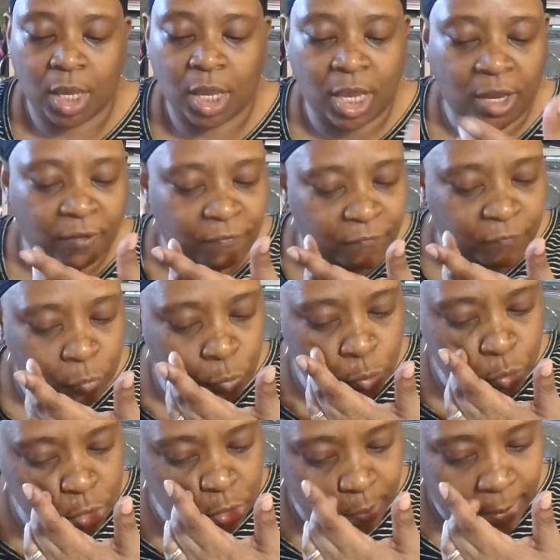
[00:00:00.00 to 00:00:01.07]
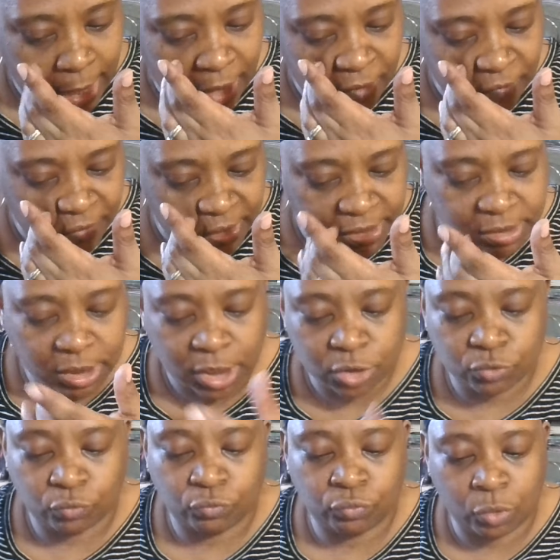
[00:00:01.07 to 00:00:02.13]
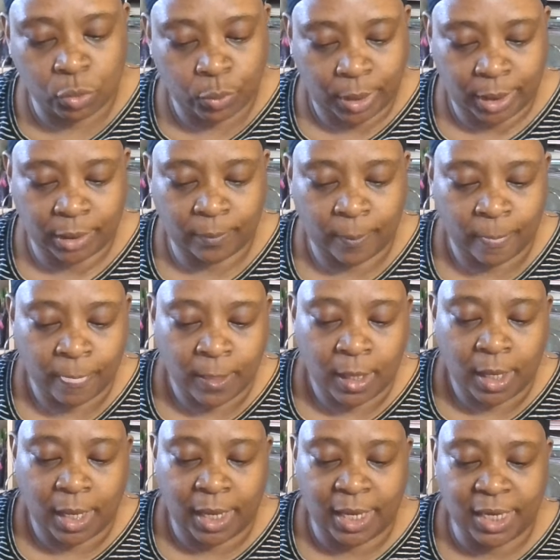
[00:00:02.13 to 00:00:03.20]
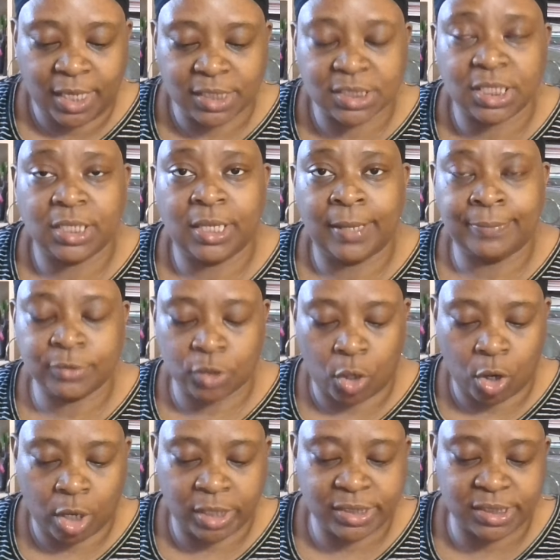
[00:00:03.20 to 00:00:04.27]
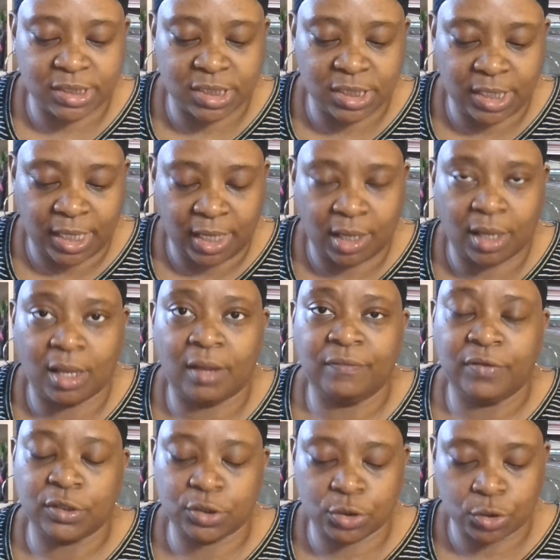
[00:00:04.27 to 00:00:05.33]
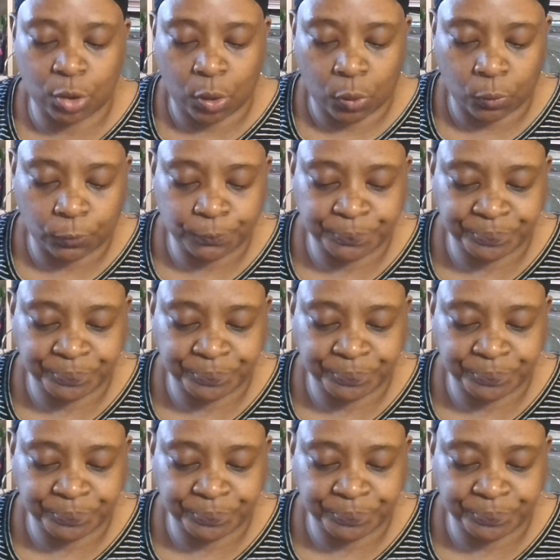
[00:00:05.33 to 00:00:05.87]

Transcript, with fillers: A fool's mouth is his ruin, and his lips are a snare of his soul.